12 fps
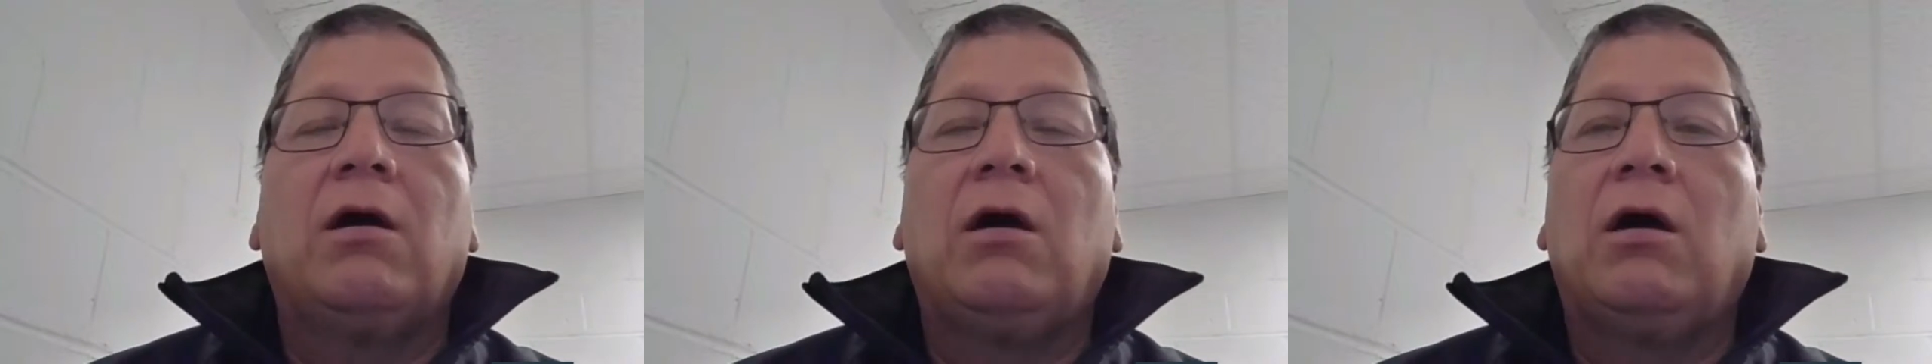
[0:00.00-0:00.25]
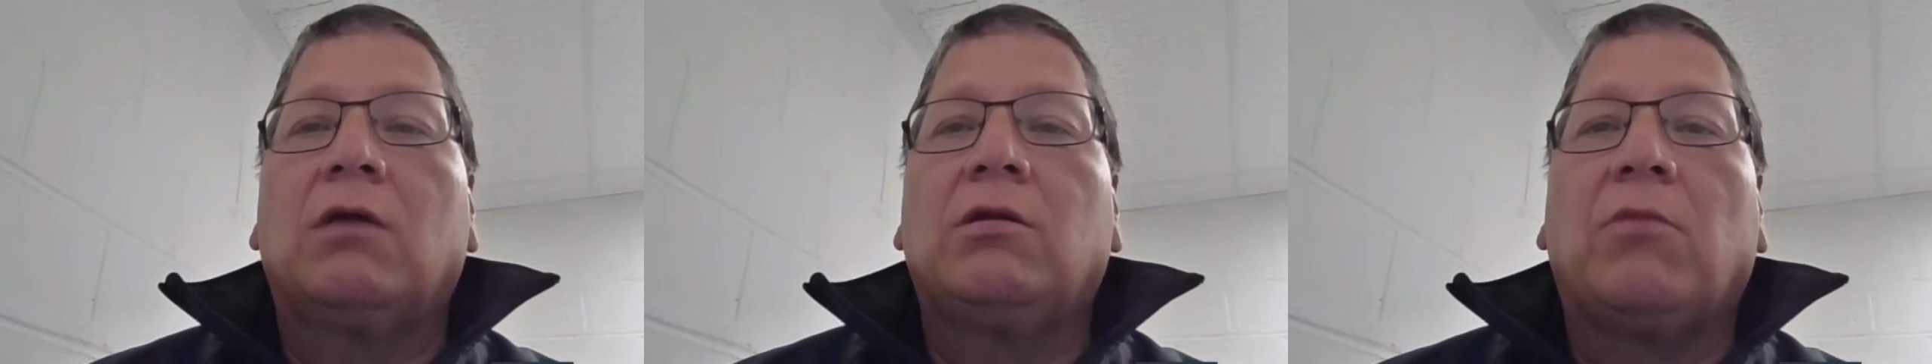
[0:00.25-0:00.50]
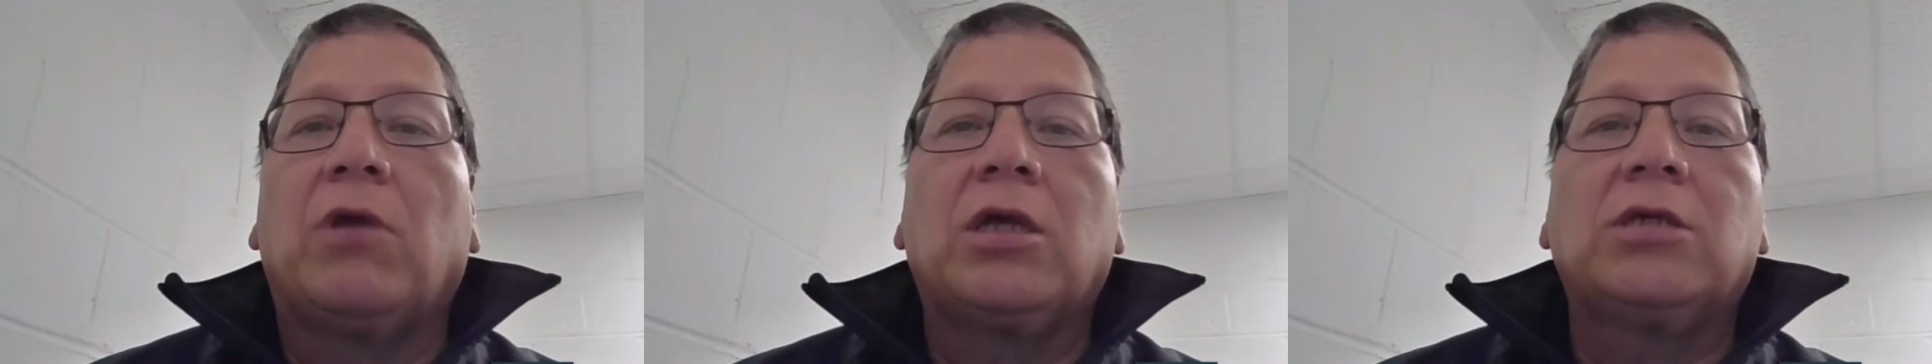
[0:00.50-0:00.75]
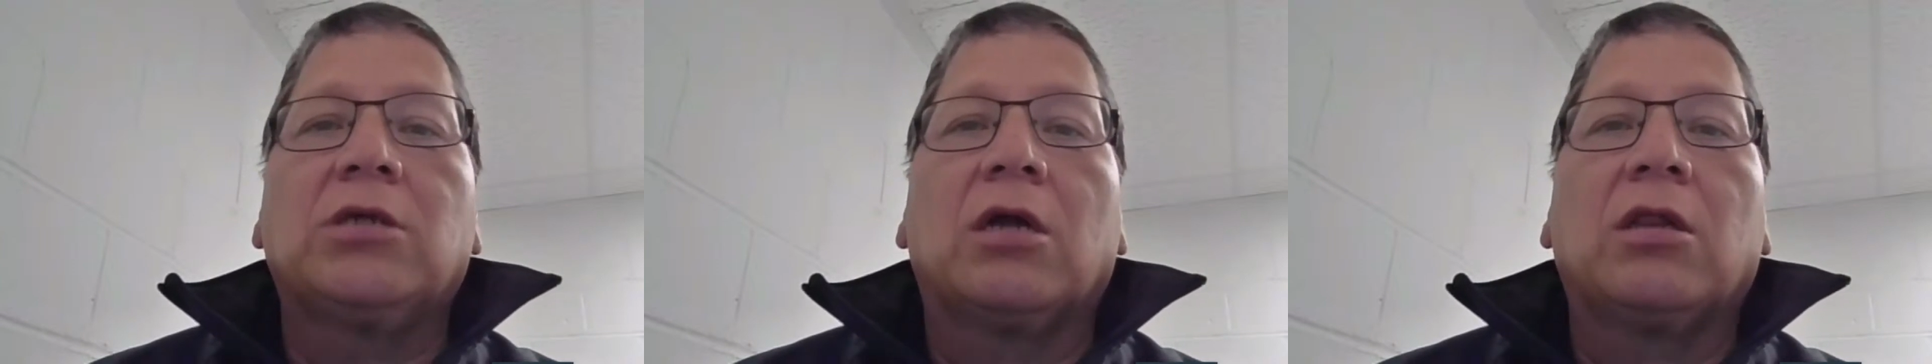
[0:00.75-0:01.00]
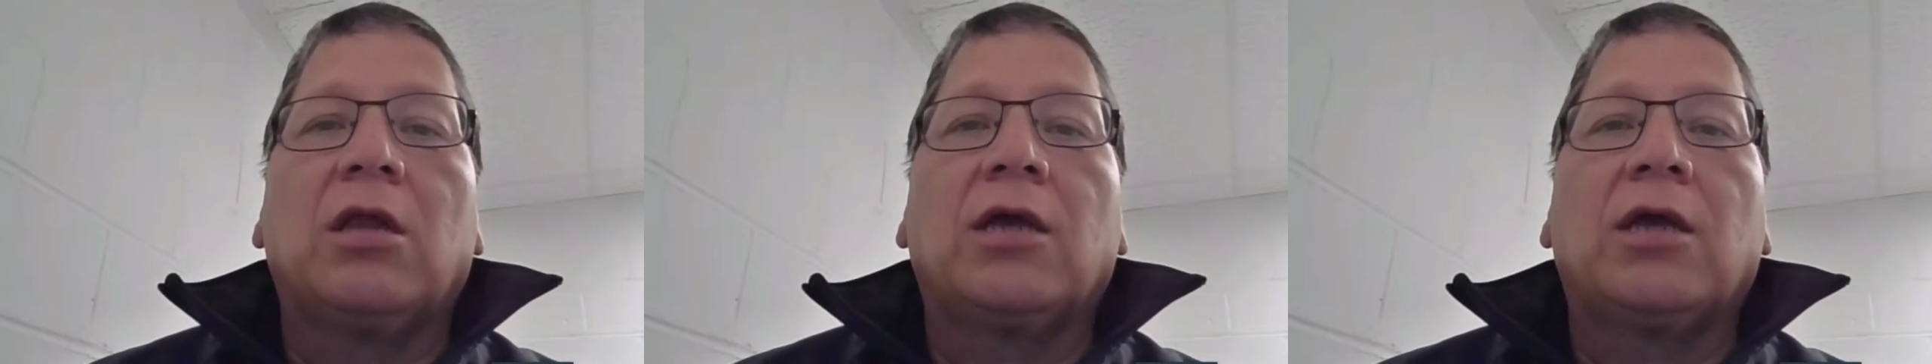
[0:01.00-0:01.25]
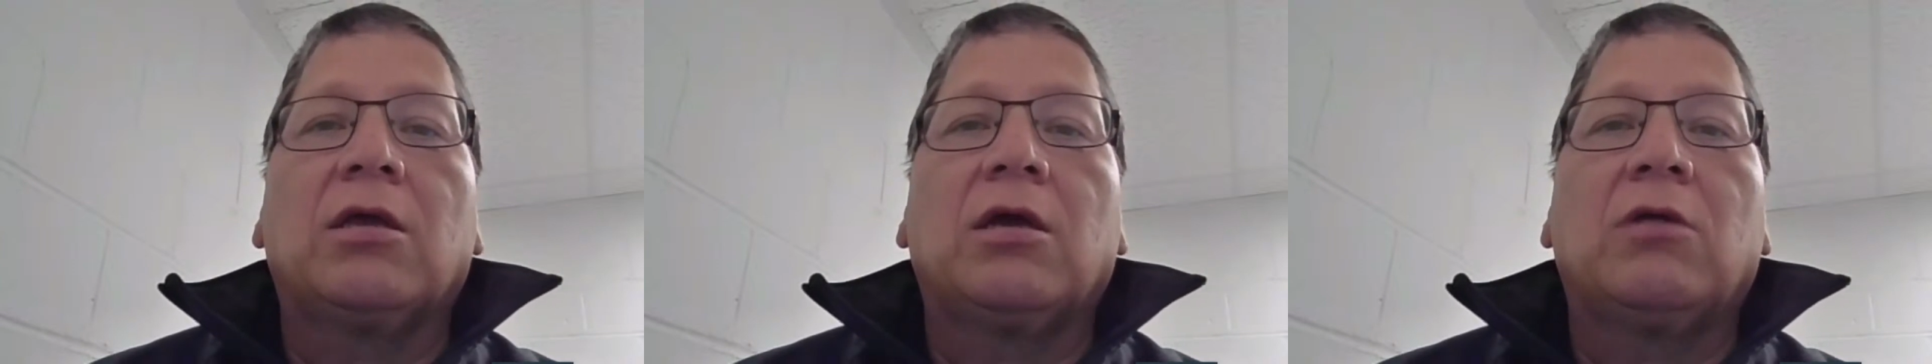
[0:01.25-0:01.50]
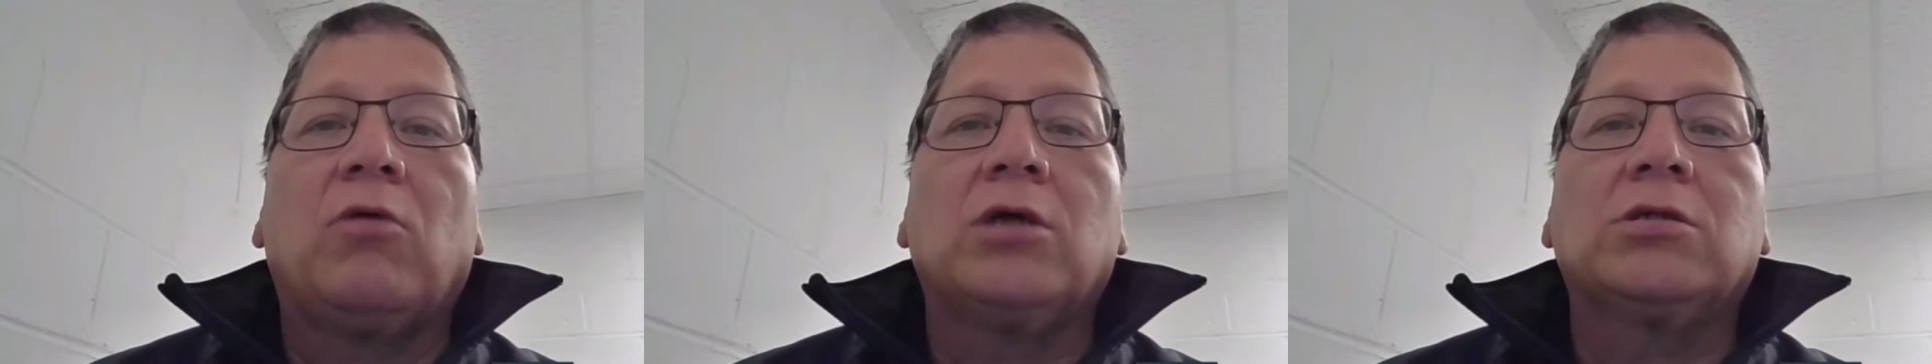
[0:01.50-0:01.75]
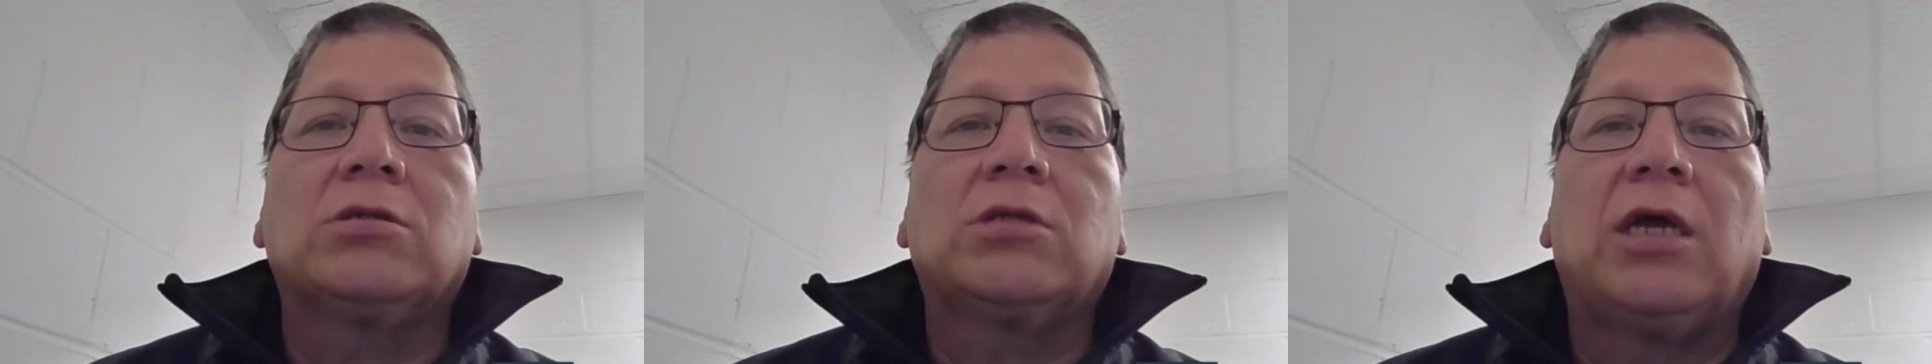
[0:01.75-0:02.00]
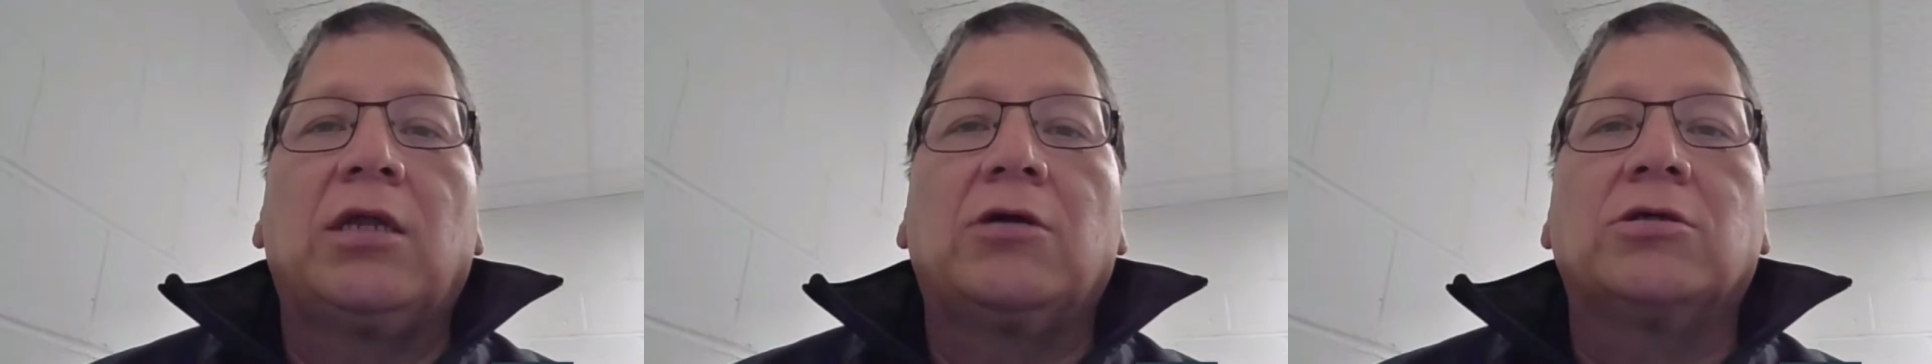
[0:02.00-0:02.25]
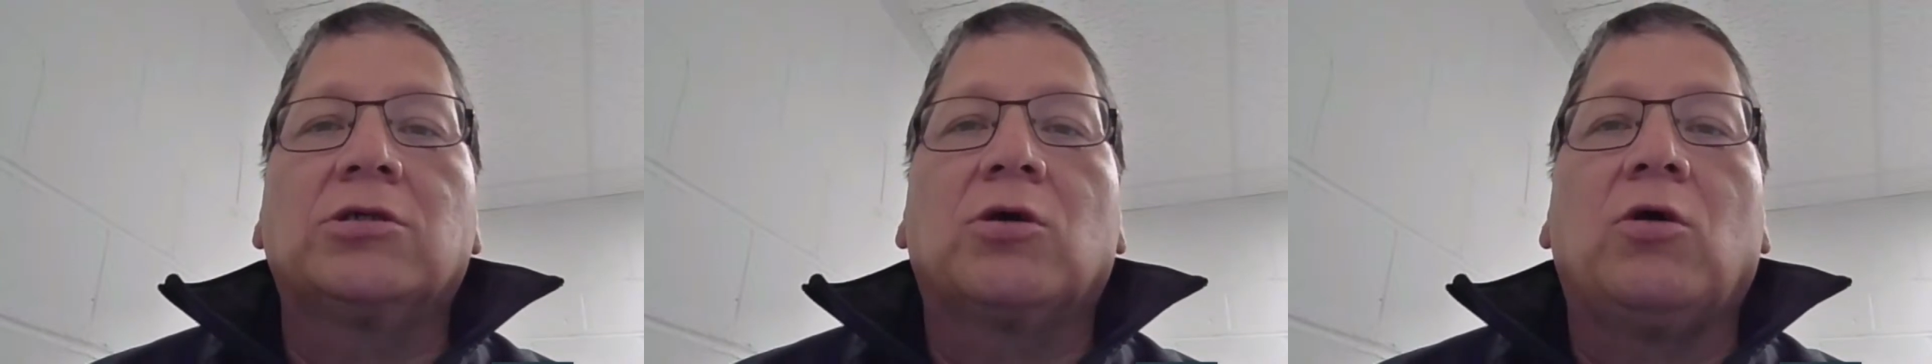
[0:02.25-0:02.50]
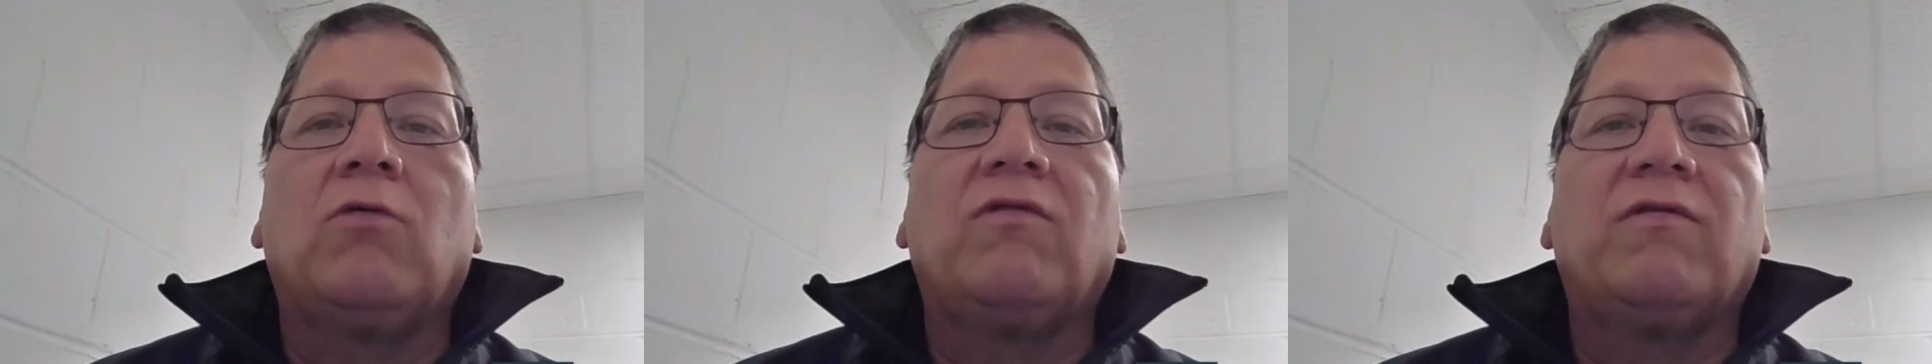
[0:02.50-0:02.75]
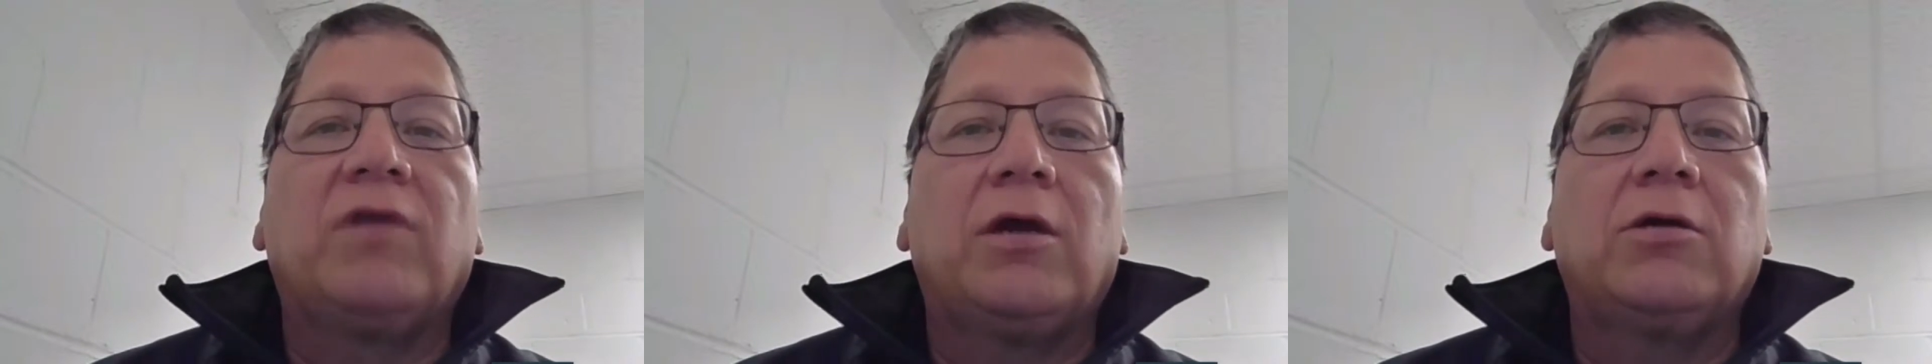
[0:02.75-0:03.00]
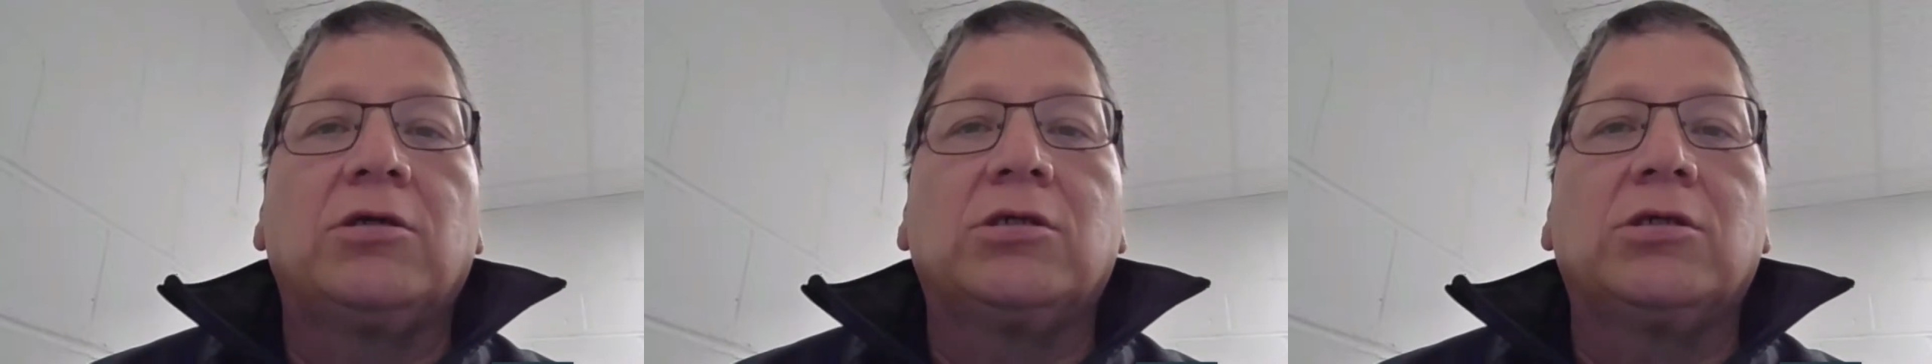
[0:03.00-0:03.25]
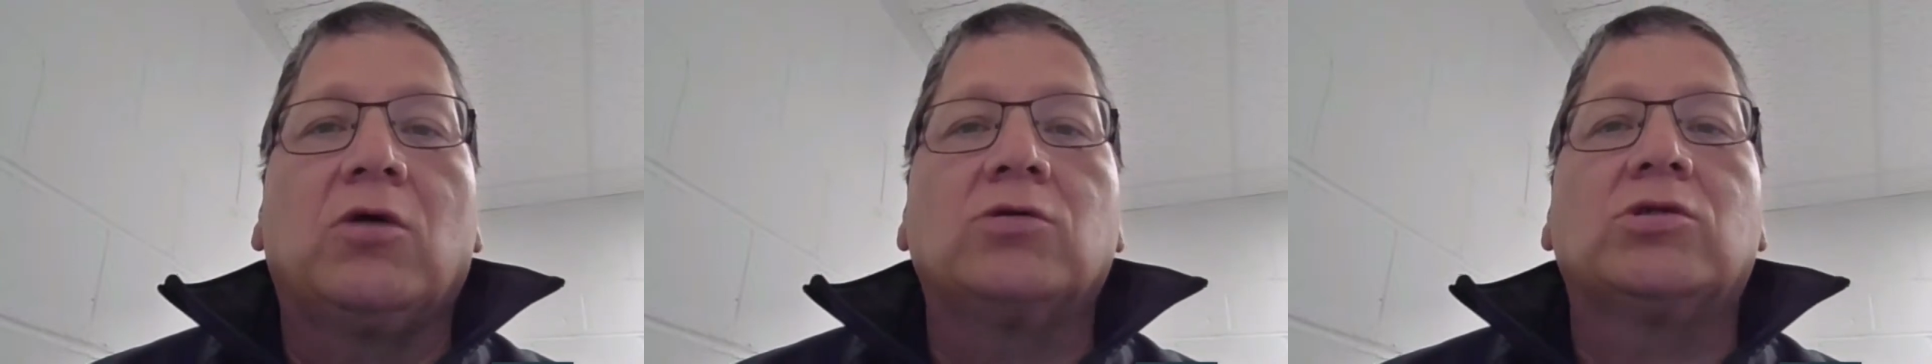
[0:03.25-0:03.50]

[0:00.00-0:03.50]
The money's not like it was 10 years ago, 15 years ago.